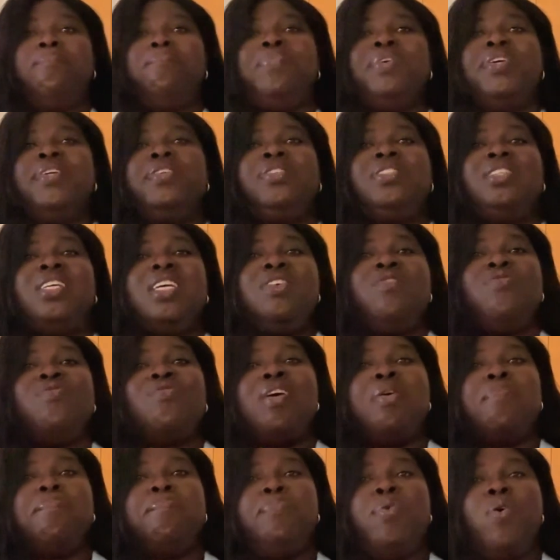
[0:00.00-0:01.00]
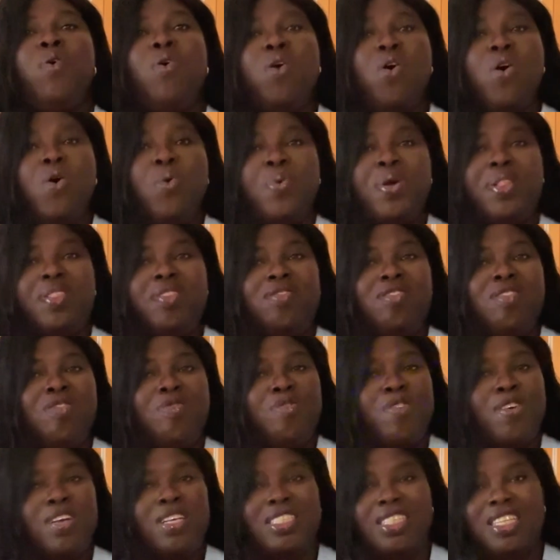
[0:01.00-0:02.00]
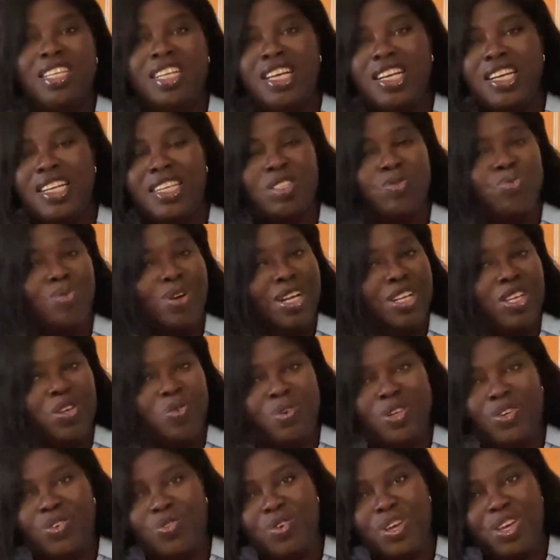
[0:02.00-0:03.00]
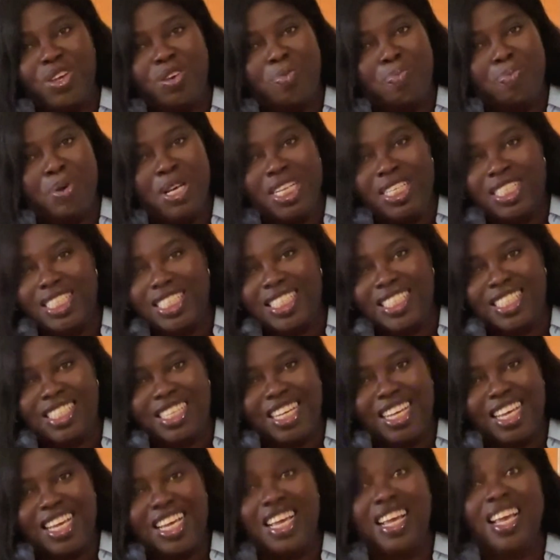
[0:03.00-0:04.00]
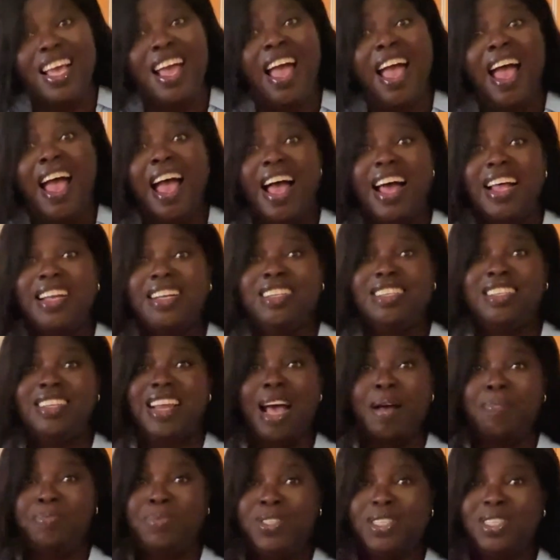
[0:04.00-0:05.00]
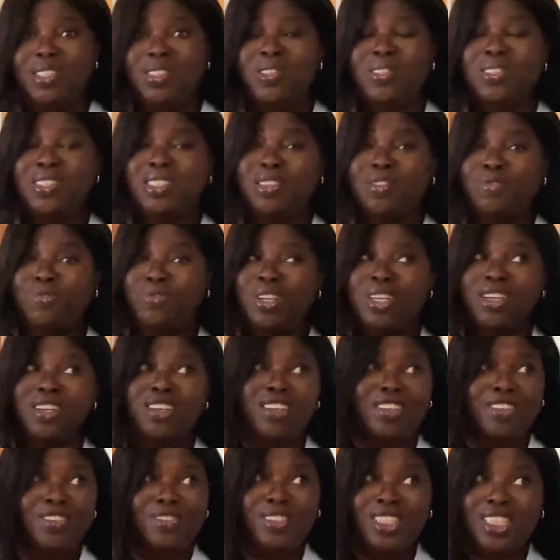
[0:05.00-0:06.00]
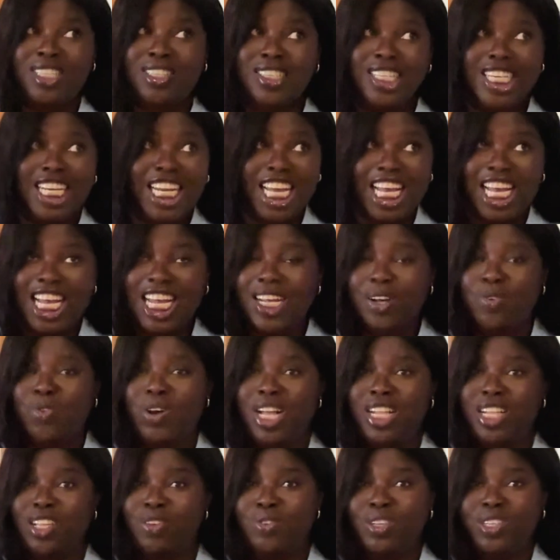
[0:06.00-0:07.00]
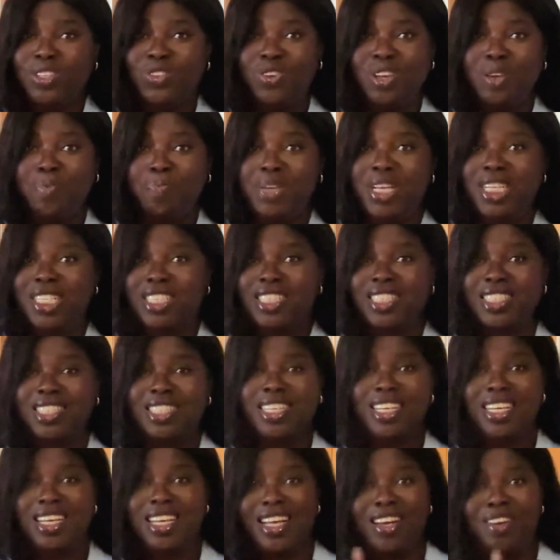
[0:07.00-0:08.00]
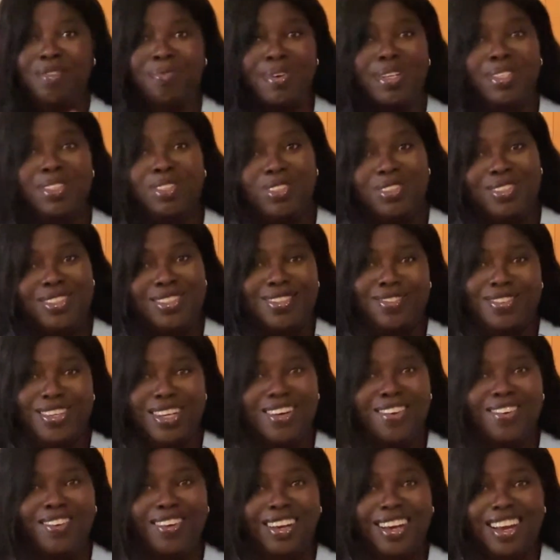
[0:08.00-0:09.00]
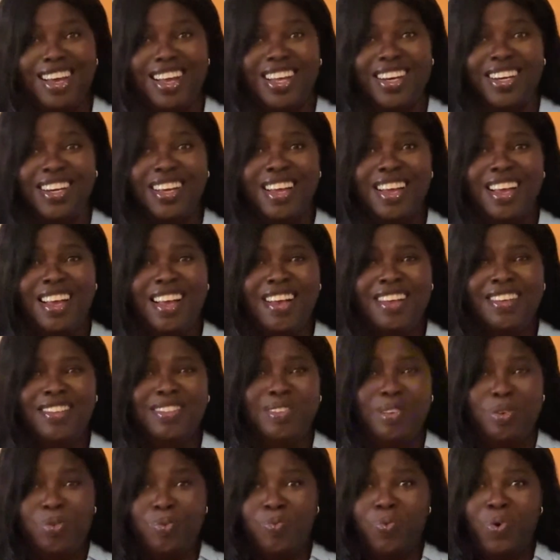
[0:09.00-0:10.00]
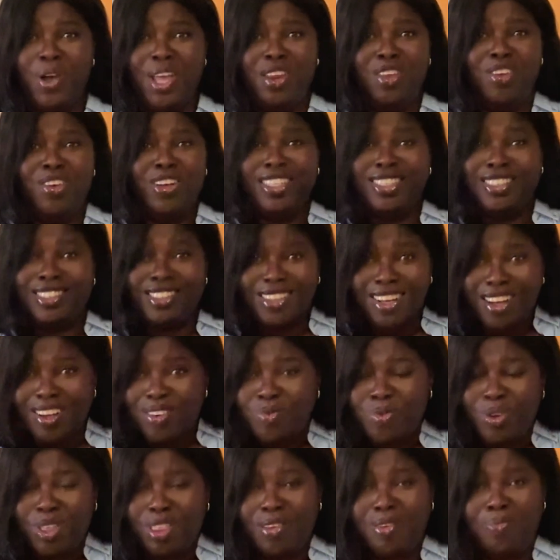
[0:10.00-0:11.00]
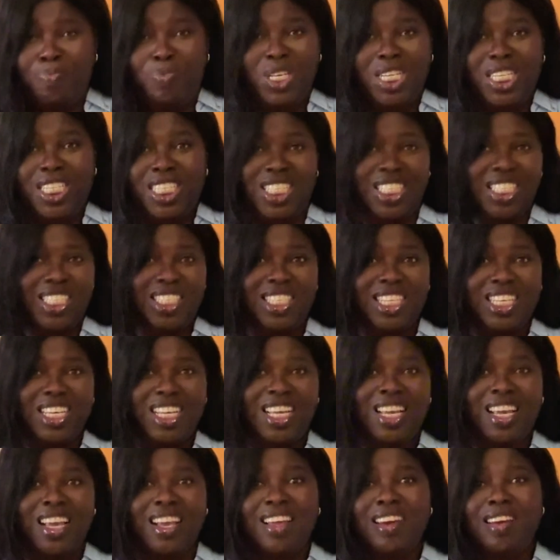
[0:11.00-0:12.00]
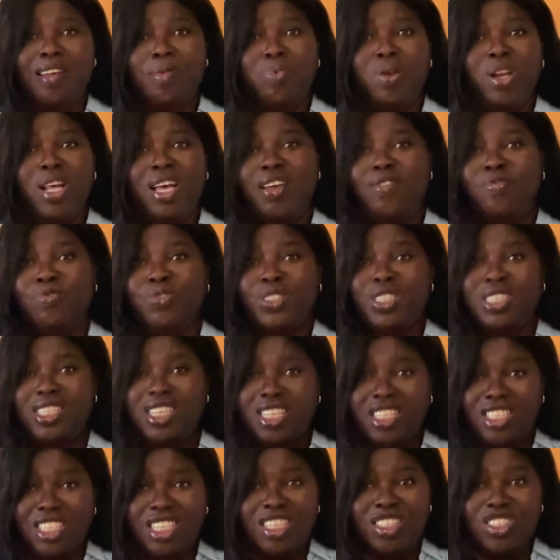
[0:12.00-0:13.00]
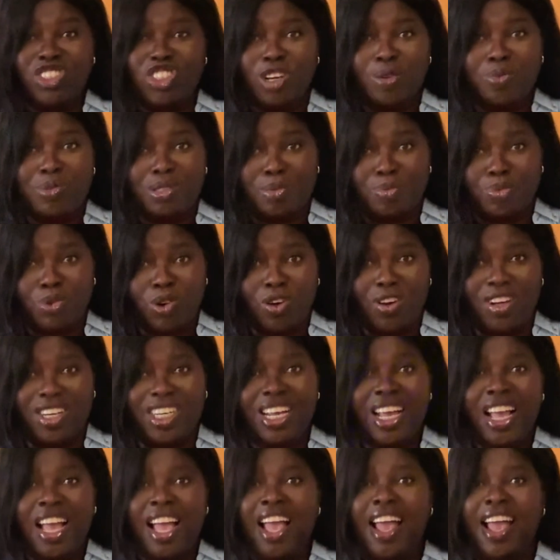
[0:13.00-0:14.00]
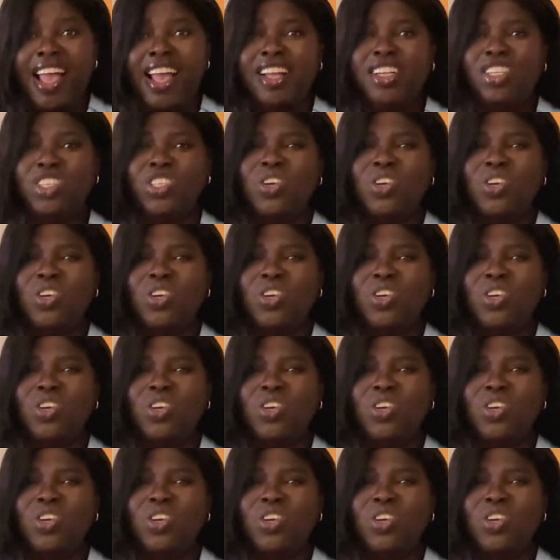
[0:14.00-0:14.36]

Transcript: building rapport with diverse learners while you were doing your PGCE, adapting to different curricula while you were doing PGCE and you were tutoring online. So when you're done with your PGCE and applying for teaching jobs abroad, it